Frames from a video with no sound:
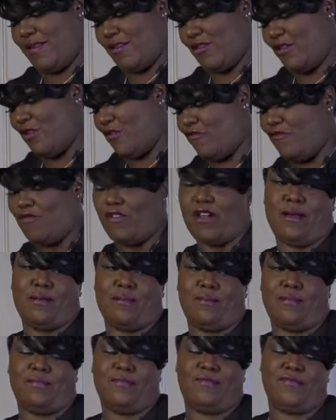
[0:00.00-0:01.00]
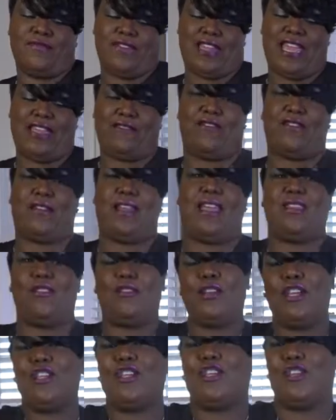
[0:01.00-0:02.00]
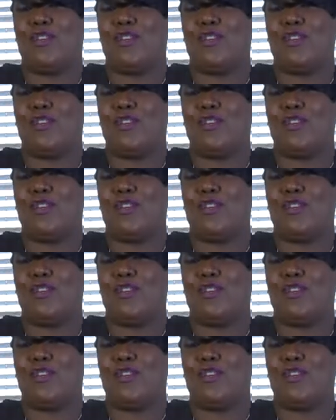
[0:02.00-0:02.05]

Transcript: your rum flavor. Now you can